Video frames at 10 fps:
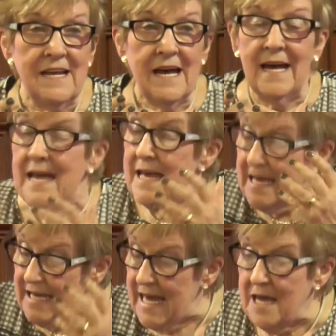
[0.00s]
Uh,
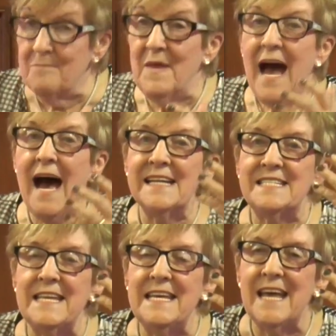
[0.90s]
he came and
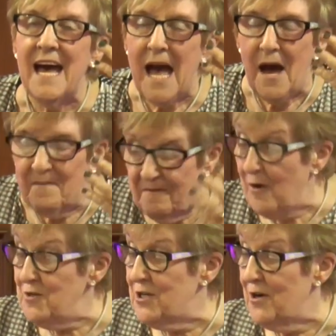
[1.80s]
he
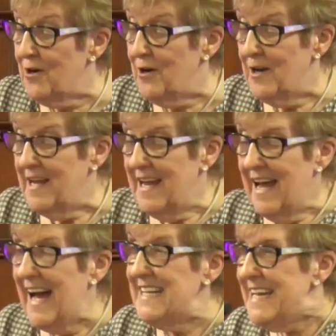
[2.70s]
found her,
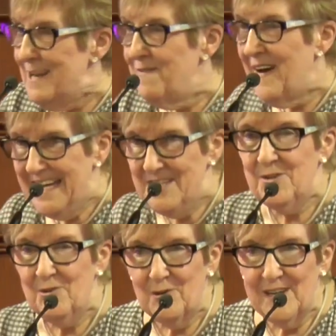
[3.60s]
and he'll find
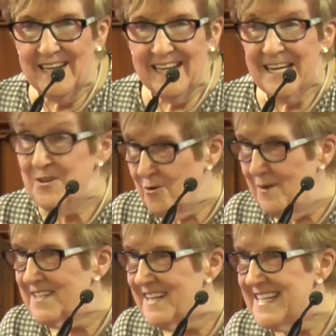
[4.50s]
you in your
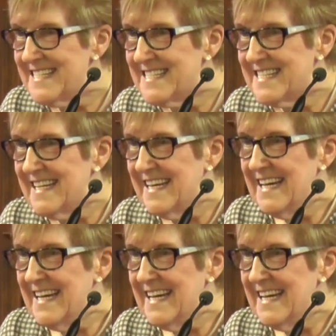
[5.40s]
wilderness.